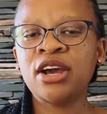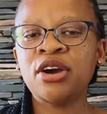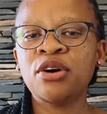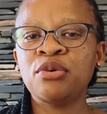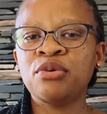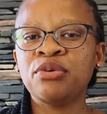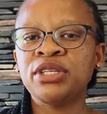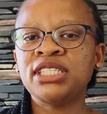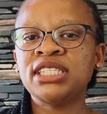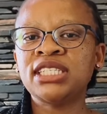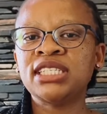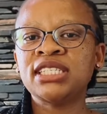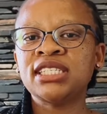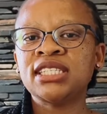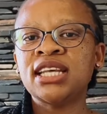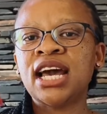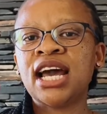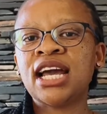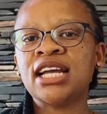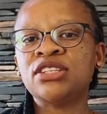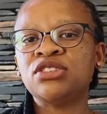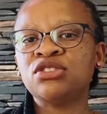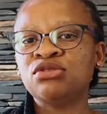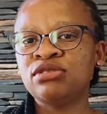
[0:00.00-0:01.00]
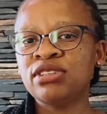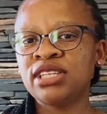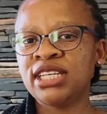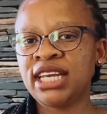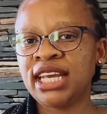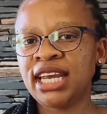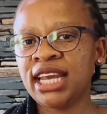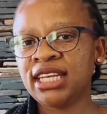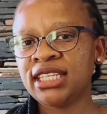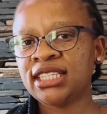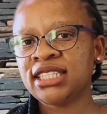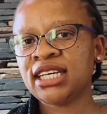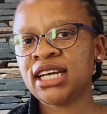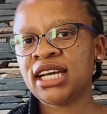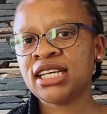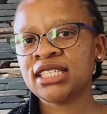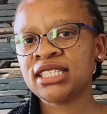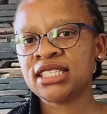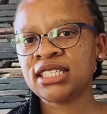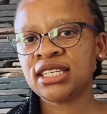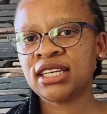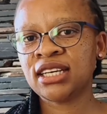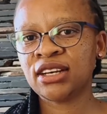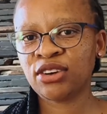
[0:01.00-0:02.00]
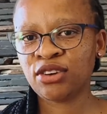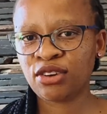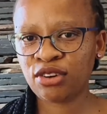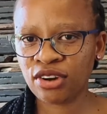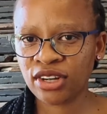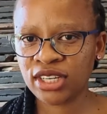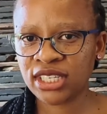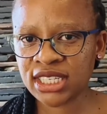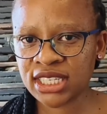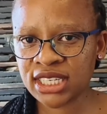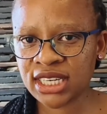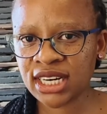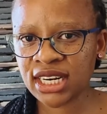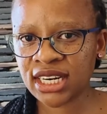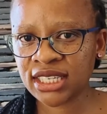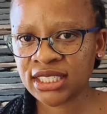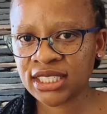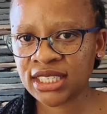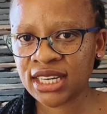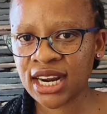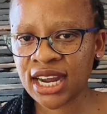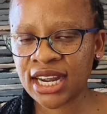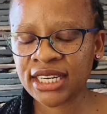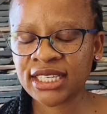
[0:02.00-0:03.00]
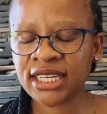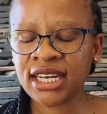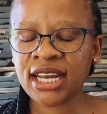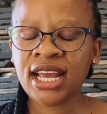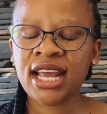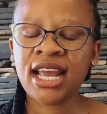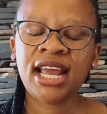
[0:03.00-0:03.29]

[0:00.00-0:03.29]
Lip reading: which is the adjudicator's contract, right?